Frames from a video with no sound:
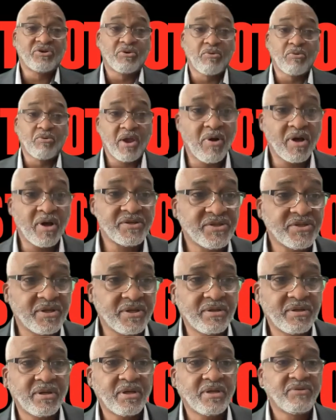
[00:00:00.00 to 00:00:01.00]
a great
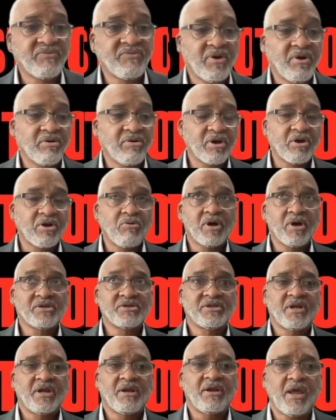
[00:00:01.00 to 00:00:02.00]
question. That's a very good
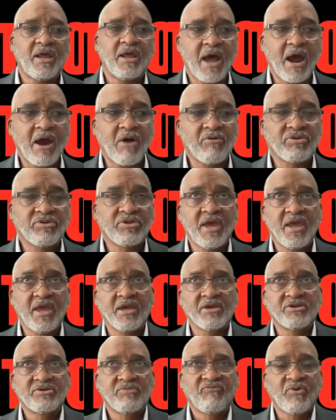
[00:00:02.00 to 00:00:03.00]
question. And our thing
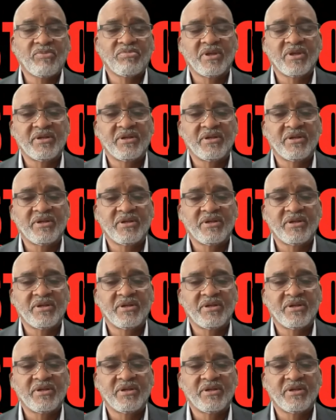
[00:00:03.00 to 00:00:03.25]
is, from